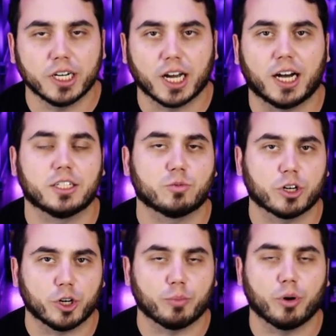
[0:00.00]
win cons, where
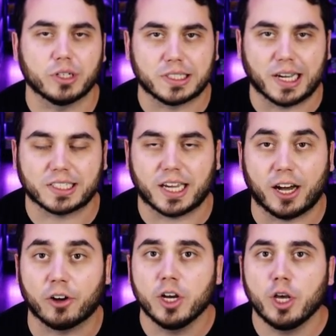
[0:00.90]
your opponent decks
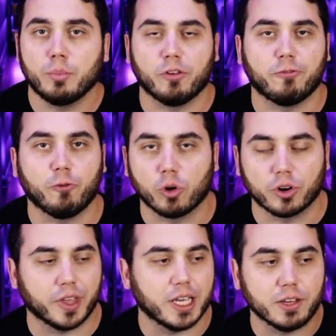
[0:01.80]
out before
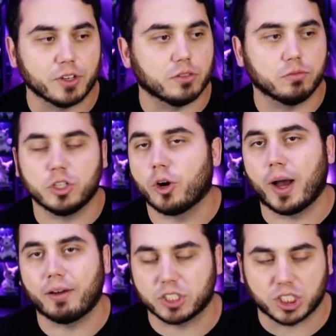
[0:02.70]
they even,
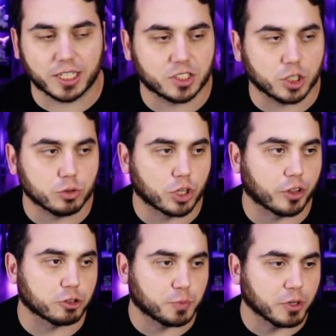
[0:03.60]
have a chance to use all
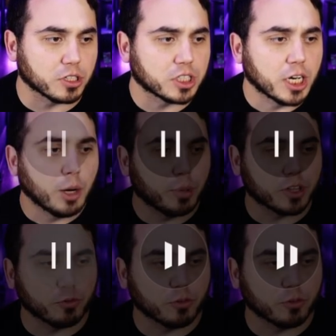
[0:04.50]
their spirits. But